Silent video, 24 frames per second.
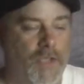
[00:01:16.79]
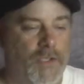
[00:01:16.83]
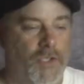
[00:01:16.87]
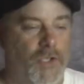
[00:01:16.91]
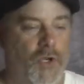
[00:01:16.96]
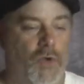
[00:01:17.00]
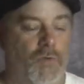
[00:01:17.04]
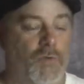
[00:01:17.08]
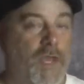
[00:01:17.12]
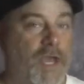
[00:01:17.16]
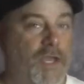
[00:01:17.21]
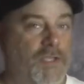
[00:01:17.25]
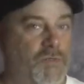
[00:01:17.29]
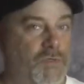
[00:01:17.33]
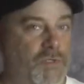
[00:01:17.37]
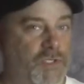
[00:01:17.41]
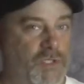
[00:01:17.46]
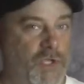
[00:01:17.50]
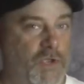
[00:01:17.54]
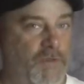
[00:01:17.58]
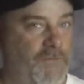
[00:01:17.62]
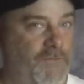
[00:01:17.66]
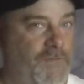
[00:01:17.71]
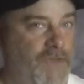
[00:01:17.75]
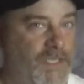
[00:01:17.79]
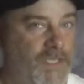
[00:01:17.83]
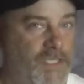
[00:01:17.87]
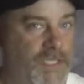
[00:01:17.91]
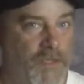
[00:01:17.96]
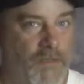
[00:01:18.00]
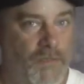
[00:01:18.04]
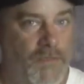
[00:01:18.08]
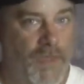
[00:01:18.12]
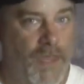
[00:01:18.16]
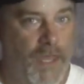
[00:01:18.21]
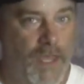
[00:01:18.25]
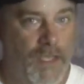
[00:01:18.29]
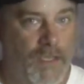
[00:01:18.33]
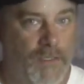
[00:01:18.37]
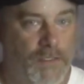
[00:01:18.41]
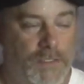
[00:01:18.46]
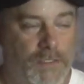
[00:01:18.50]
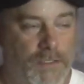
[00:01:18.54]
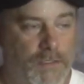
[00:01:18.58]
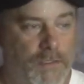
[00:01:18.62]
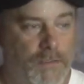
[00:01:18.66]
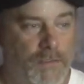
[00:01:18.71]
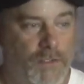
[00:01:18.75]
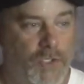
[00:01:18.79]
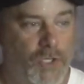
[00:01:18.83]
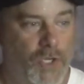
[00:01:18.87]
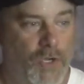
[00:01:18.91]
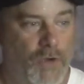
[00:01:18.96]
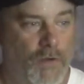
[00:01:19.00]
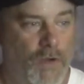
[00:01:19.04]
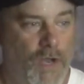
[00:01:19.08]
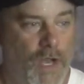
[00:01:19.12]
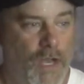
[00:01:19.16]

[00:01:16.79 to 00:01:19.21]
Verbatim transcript: you know, as we start fixing things, you know,